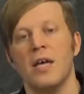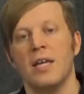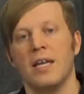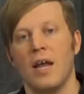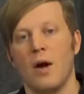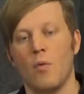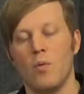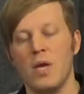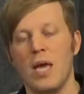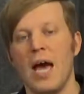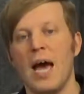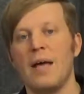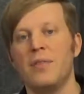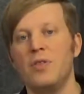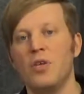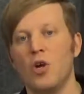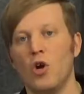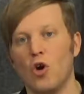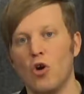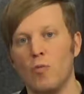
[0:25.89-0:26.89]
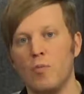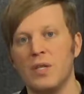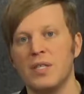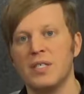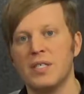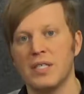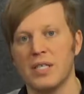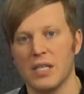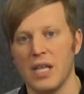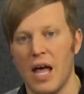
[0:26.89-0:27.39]
Now, we had the Urban
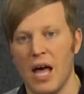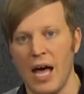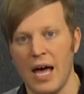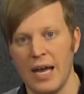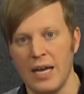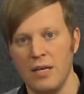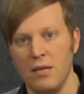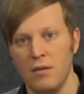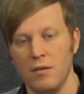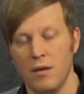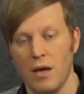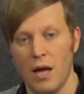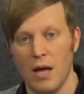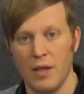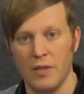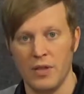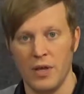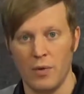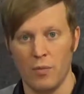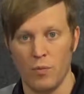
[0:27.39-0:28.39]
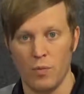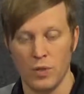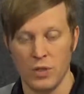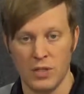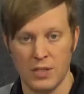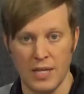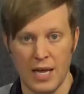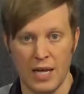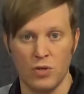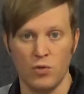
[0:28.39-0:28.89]
Slide that was
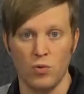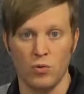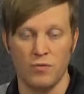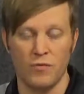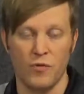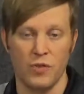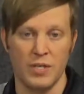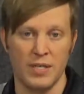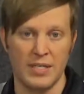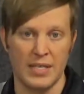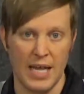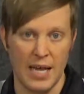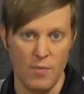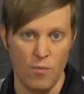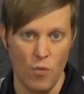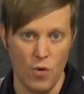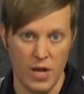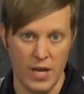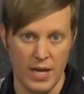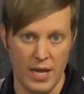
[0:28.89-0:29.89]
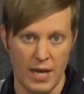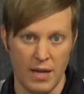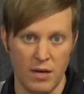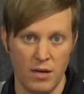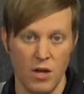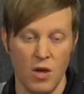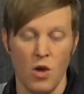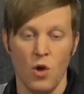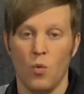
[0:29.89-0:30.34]
scheduled for the same weekend,